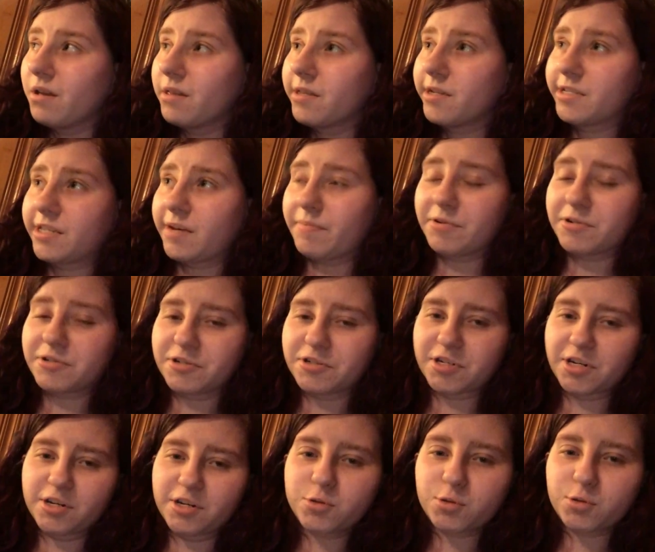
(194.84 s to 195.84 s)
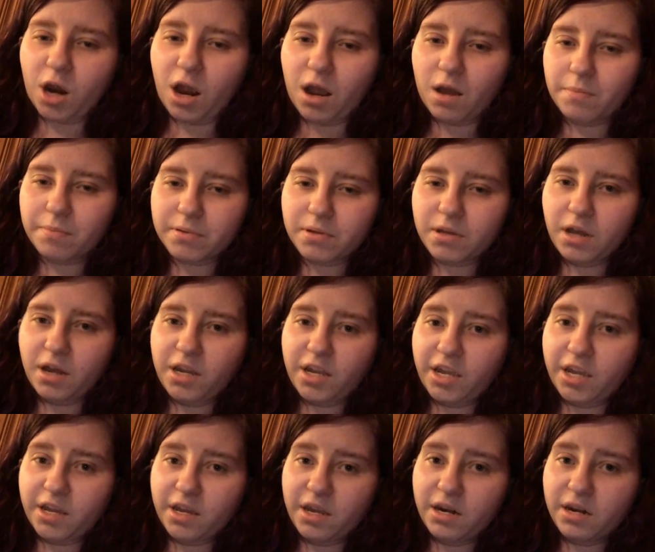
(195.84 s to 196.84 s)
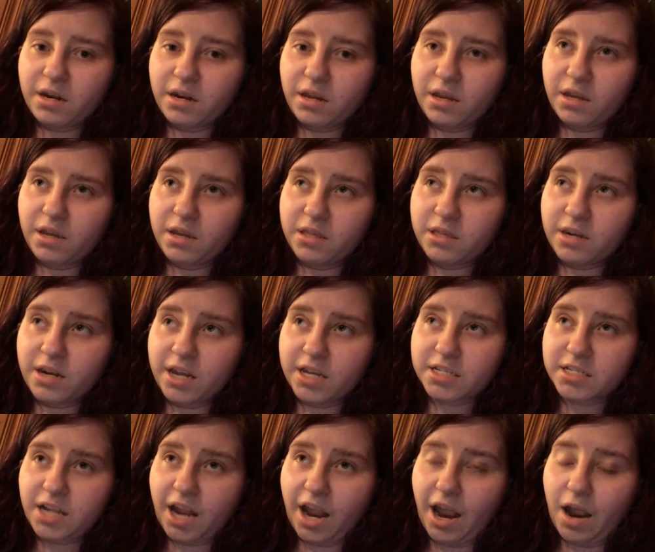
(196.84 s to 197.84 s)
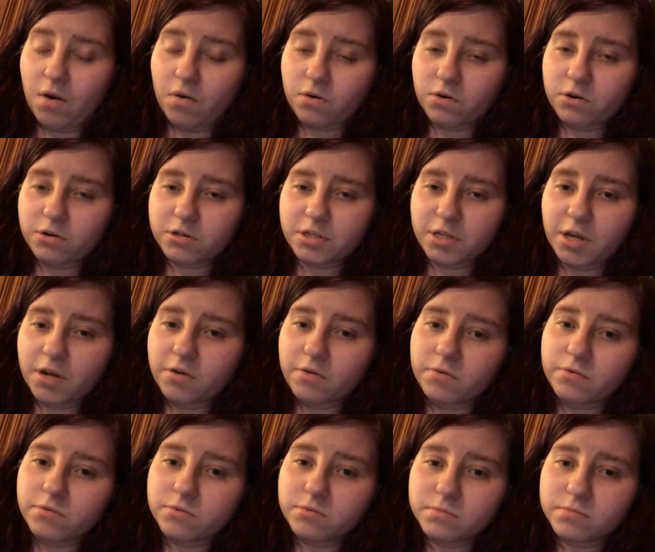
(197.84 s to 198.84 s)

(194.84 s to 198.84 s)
the temperature's going to drop again in the next hour or so.